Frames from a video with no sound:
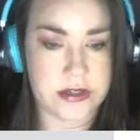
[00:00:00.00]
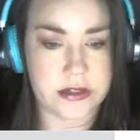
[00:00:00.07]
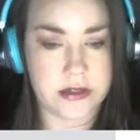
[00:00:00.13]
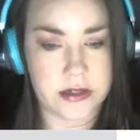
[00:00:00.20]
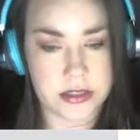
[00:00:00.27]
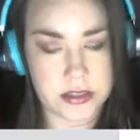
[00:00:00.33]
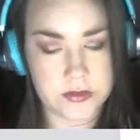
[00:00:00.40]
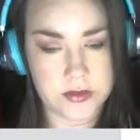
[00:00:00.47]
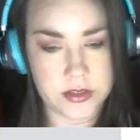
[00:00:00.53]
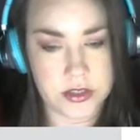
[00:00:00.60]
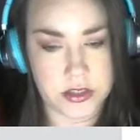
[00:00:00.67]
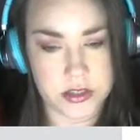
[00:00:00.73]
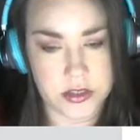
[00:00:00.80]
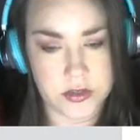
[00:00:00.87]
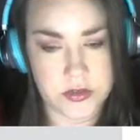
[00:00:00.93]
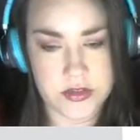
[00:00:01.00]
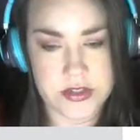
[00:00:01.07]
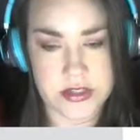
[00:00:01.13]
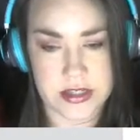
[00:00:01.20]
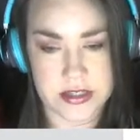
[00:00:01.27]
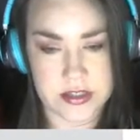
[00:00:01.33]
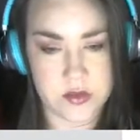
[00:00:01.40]
not even
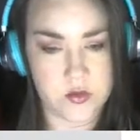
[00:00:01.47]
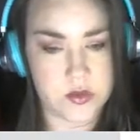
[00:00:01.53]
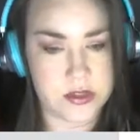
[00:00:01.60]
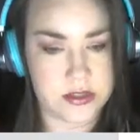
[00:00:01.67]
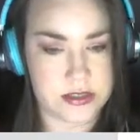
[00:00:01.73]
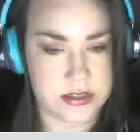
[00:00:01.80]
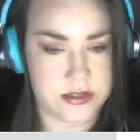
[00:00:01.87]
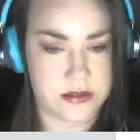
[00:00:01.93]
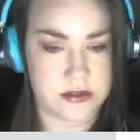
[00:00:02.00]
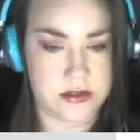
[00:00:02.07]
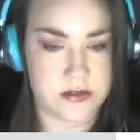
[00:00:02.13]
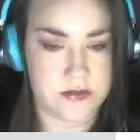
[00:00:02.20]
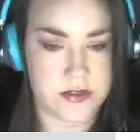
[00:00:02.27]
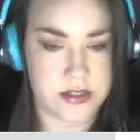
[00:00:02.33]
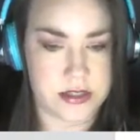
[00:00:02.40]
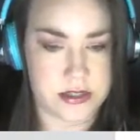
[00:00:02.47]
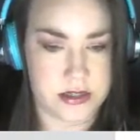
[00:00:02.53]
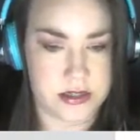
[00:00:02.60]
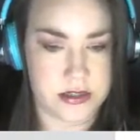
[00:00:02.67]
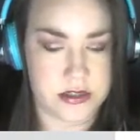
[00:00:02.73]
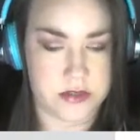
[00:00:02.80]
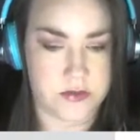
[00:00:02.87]
close, less than 1/10 of the
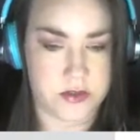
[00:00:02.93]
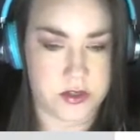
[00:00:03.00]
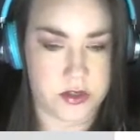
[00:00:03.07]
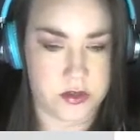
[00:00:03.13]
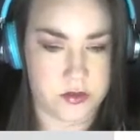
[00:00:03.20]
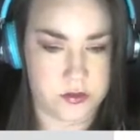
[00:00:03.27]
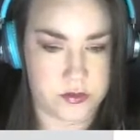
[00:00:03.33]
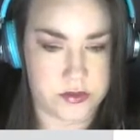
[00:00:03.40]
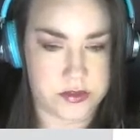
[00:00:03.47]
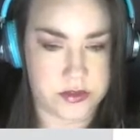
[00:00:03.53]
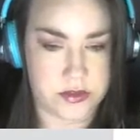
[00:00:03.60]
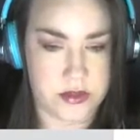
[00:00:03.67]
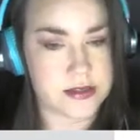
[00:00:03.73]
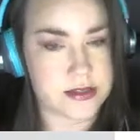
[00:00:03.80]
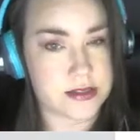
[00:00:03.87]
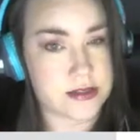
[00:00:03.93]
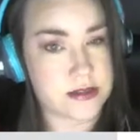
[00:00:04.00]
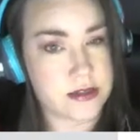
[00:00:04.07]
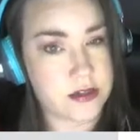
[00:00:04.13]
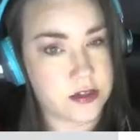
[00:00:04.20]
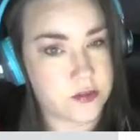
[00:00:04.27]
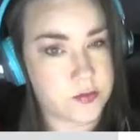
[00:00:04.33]
size of Coke's. This is
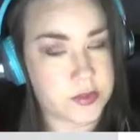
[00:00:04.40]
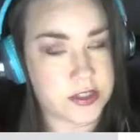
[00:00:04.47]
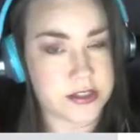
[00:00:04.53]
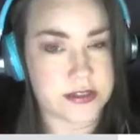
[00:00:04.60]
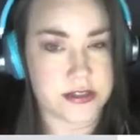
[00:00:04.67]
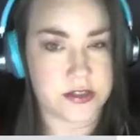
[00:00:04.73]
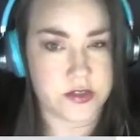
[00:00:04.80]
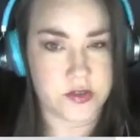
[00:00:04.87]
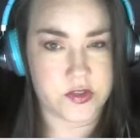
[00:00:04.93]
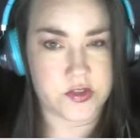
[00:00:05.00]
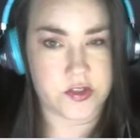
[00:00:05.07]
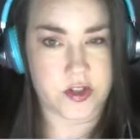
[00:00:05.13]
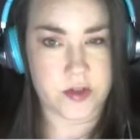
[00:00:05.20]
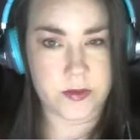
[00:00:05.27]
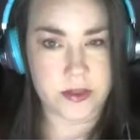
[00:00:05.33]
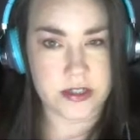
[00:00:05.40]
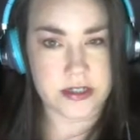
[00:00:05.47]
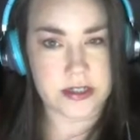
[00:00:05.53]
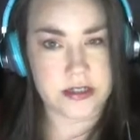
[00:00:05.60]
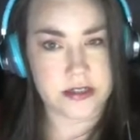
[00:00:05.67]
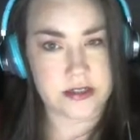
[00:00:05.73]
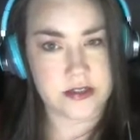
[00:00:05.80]
tough because I know
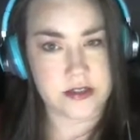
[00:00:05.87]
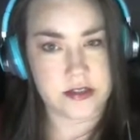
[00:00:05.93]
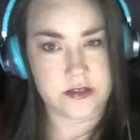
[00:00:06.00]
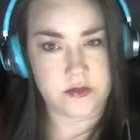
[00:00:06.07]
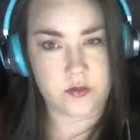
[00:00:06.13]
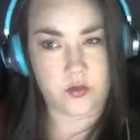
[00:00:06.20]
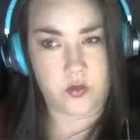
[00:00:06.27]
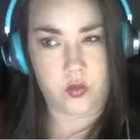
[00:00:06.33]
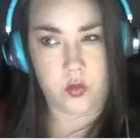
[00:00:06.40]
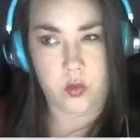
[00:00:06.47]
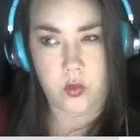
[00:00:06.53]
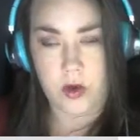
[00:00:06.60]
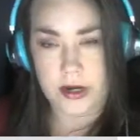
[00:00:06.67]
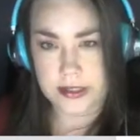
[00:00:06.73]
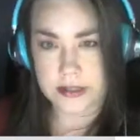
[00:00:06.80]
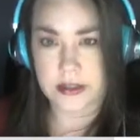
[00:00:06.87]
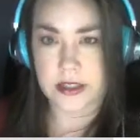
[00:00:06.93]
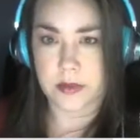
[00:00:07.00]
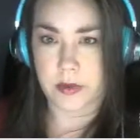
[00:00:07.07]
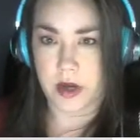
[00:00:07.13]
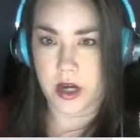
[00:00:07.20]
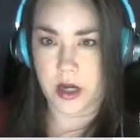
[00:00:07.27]
Starbucks is
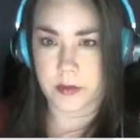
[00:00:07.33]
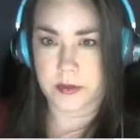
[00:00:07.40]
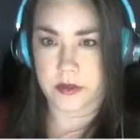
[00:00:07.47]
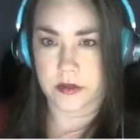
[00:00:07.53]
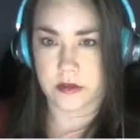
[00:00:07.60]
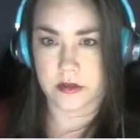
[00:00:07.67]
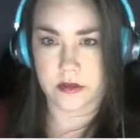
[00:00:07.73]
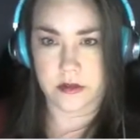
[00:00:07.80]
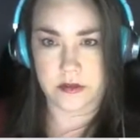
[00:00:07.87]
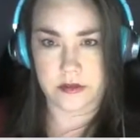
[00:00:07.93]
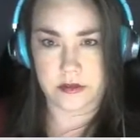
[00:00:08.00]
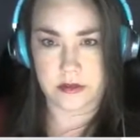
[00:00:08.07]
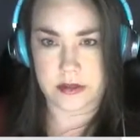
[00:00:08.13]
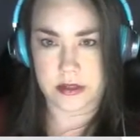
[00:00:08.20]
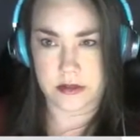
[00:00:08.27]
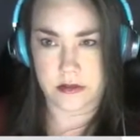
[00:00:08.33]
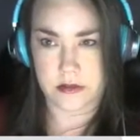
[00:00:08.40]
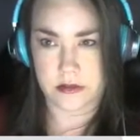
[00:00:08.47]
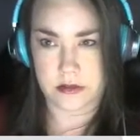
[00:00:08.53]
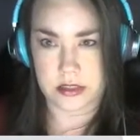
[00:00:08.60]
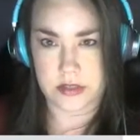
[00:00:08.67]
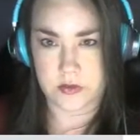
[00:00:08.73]
widely popular,
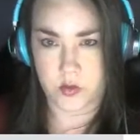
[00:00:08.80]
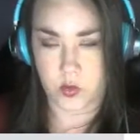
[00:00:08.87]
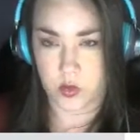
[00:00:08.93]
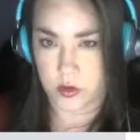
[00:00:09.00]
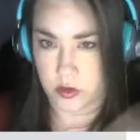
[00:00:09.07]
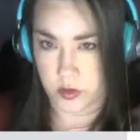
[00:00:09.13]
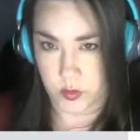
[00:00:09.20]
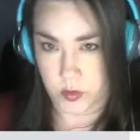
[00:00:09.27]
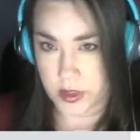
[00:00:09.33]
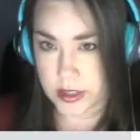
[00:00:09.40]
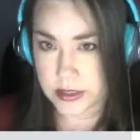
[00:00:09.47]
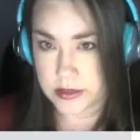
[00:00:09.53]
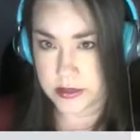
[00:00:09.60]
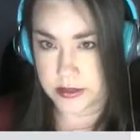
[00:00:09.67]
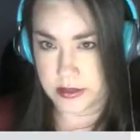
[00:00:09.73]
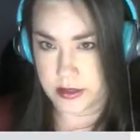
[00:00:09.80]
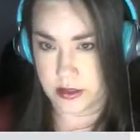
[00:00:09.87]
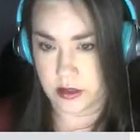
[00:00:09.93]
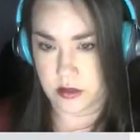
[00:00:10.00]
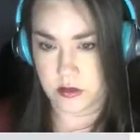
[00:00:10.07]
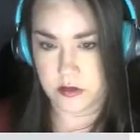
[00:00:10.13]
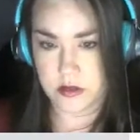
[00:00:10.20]
they're even worldwide
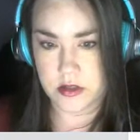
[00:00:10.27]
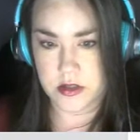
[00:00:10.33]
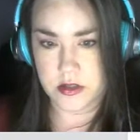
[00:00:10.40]
now,